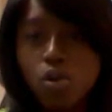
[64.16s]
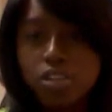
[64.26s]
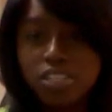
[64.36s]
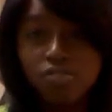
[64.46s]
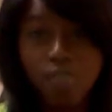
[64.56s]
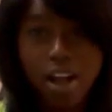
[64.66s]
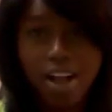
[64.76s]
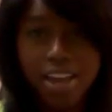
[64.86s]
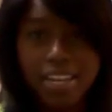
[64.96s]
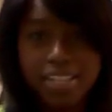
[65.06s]
coarse
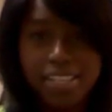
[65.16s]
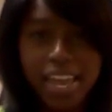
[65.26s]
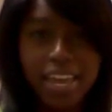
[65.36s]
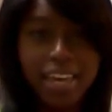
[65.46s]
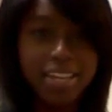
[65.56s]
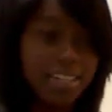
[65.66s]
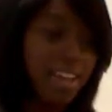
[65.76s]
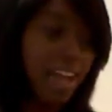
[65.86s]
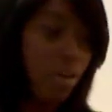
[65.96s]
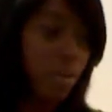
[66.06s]
grind, and
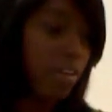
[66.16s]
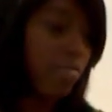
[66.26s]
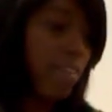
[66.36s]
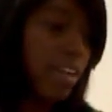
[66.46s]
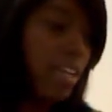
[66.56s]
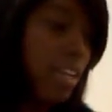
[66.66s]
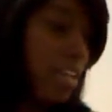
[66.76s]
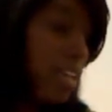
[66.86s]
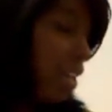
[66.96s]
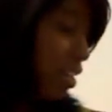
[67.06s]
now we are ready
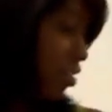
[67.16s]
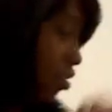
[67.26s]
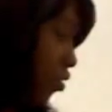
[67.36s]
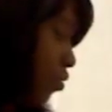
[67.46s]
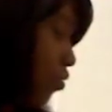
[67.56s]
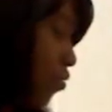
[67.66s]
to